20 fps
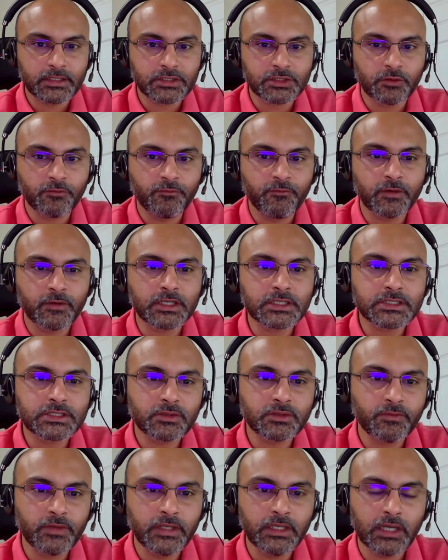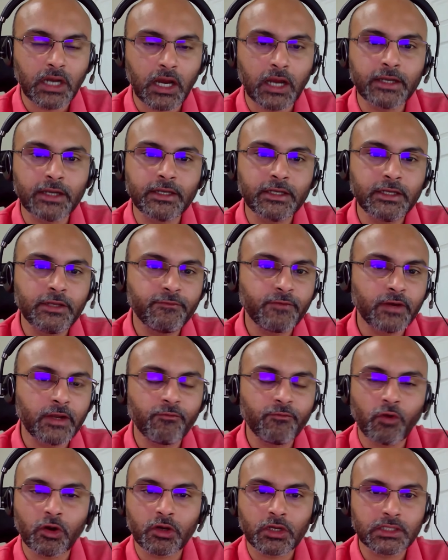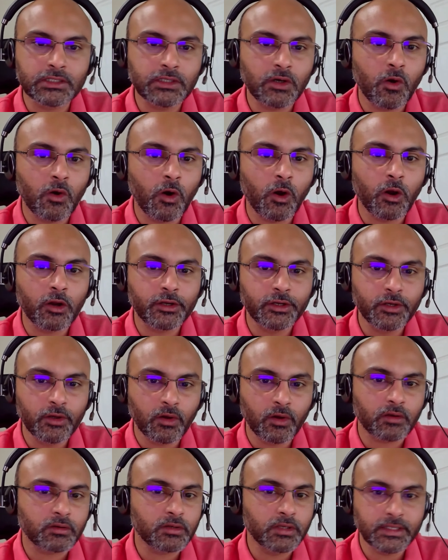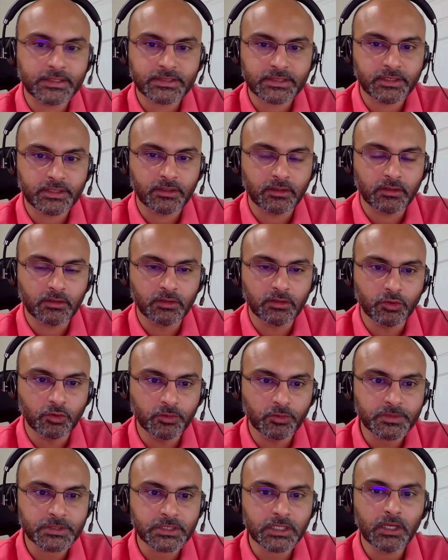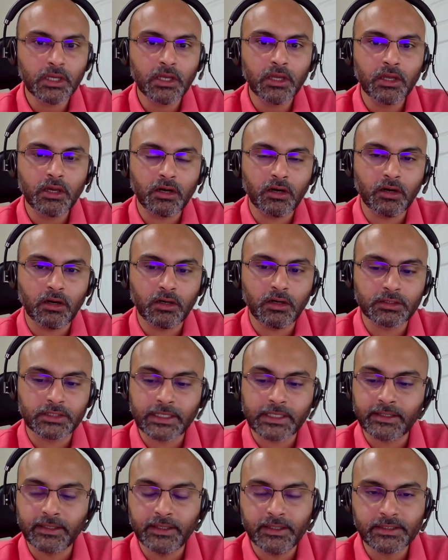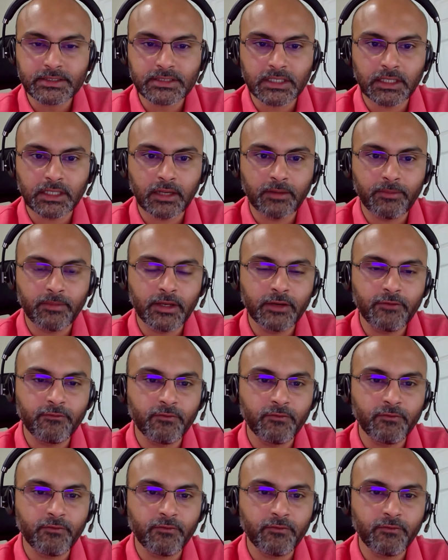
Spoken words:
So first we identify what are the hot not nested loops that needs alignment.